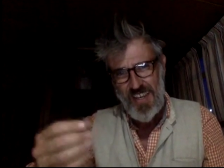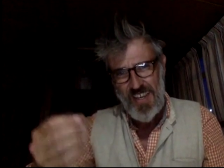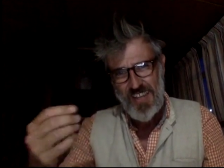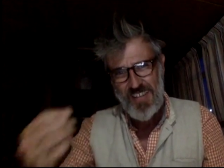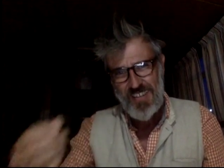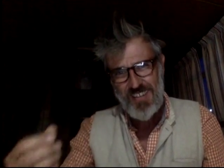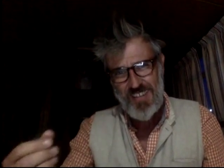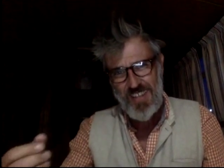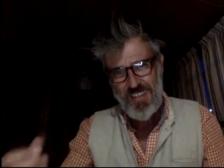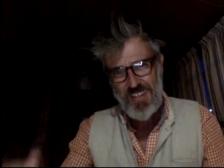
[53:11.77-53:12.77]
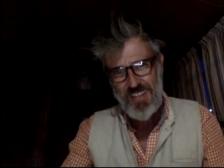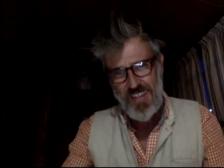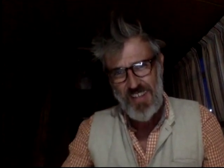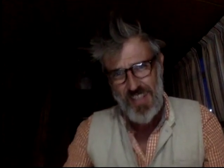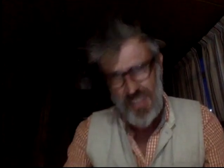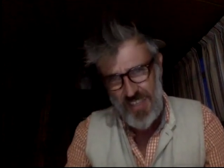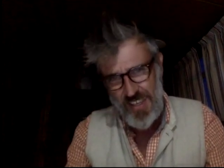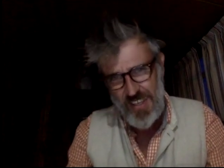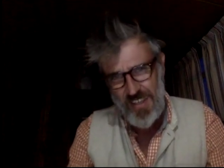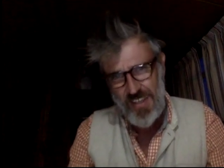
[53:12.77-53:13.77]
and it said,
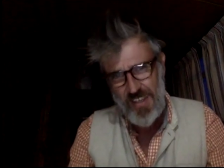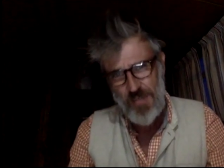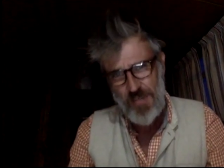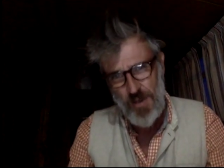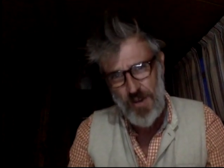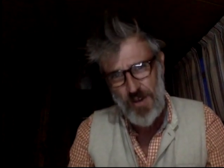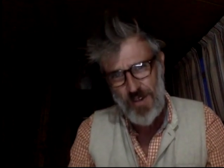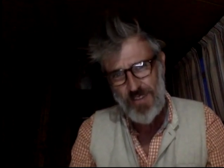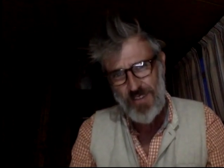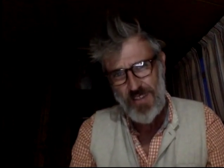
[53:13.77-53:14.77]
"Here marks